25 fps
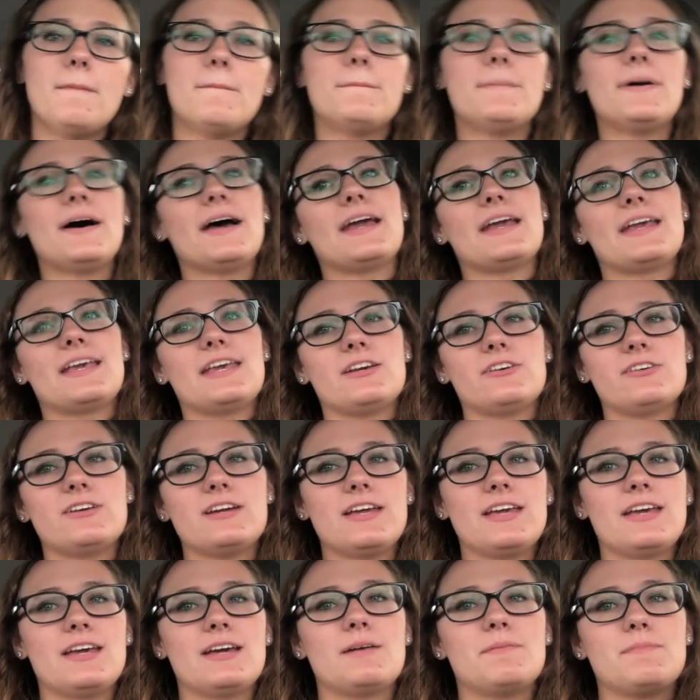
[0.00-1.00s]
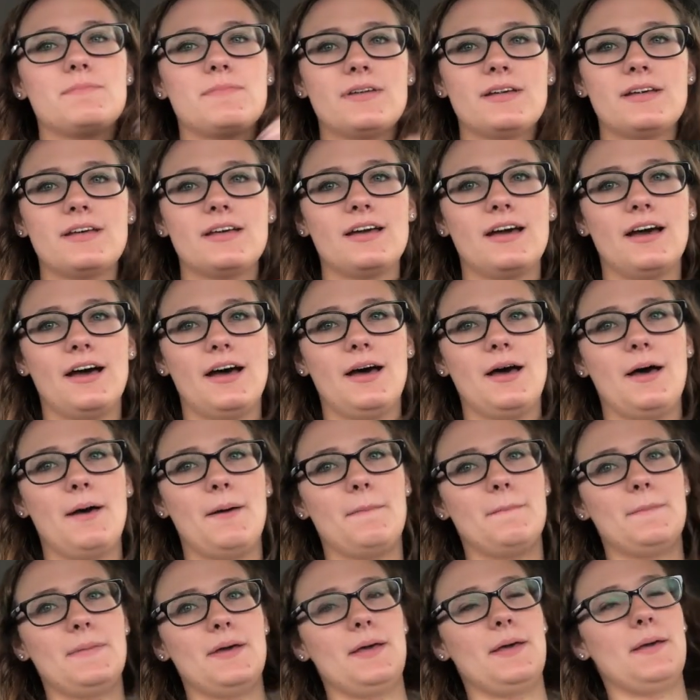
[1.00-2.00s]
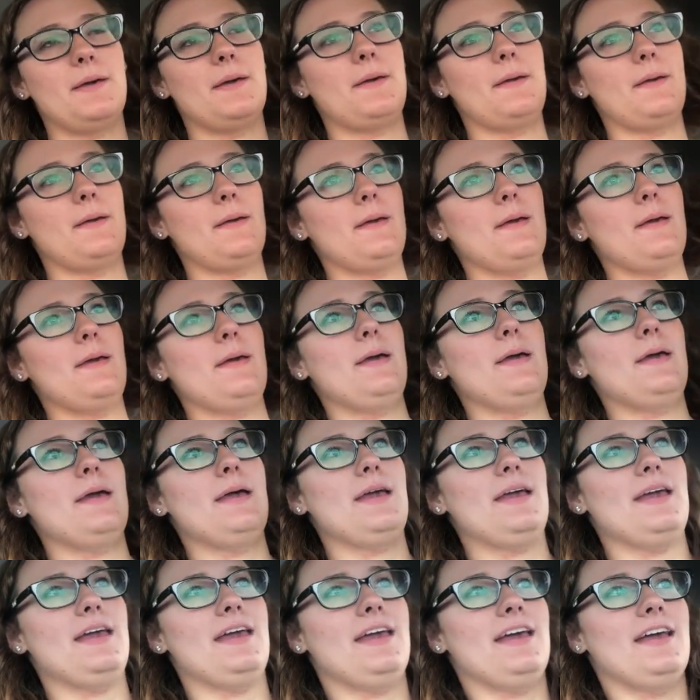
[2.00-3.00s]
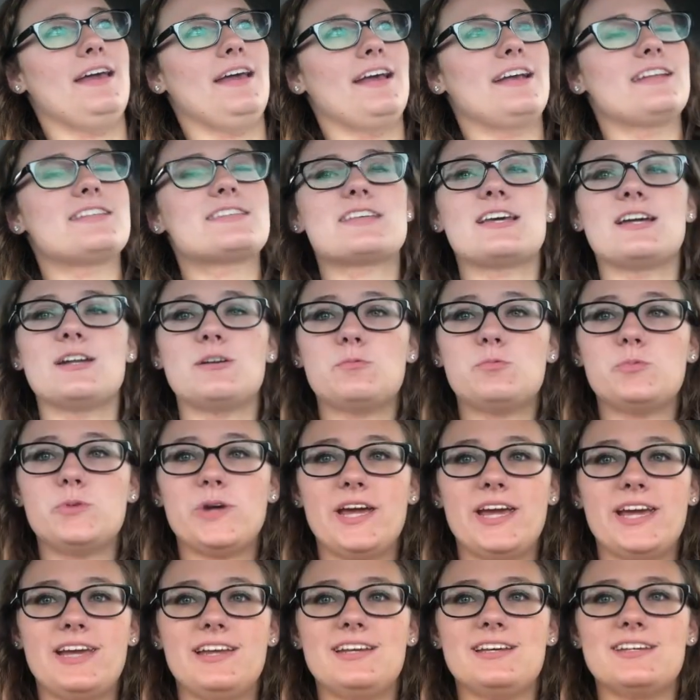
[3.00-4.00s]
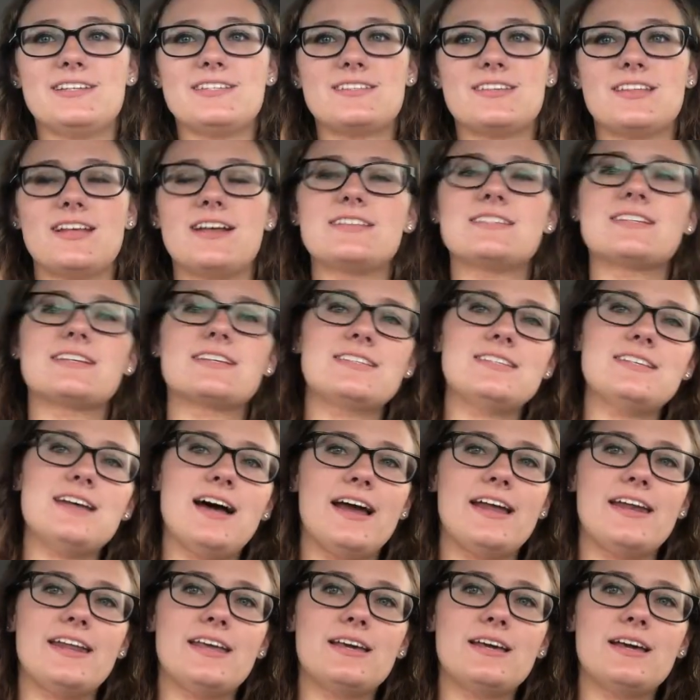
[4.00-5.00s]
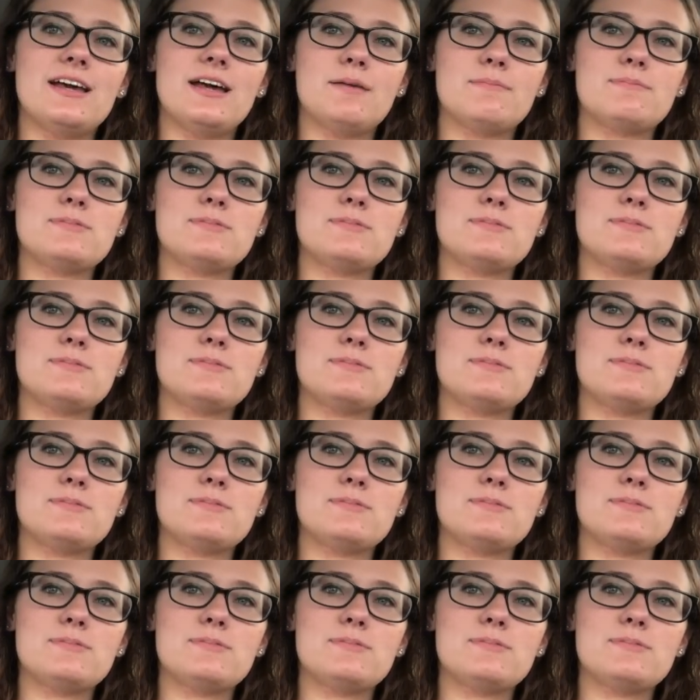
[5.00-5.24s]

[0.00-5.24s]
But here I am. Um, It's gonna rain, so that's exciting.